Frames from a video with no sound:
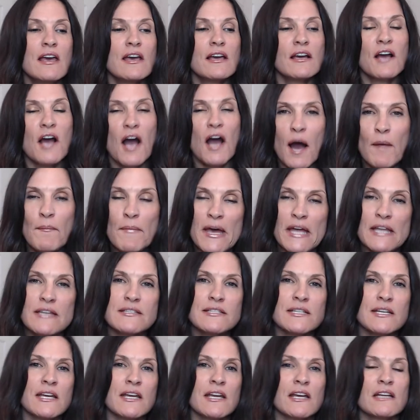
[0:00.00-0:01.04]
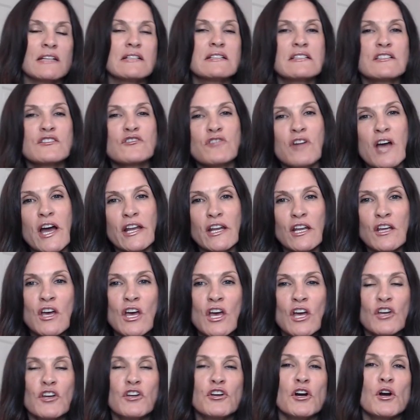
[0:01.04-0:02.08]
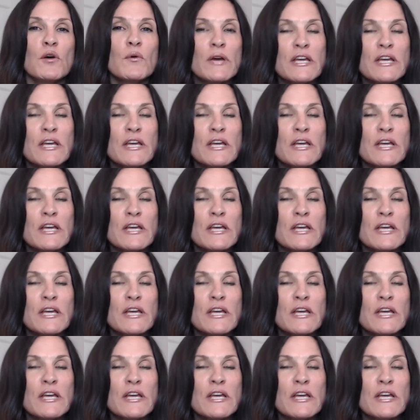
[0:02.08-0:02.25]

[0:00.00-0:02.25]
commenting and trying to go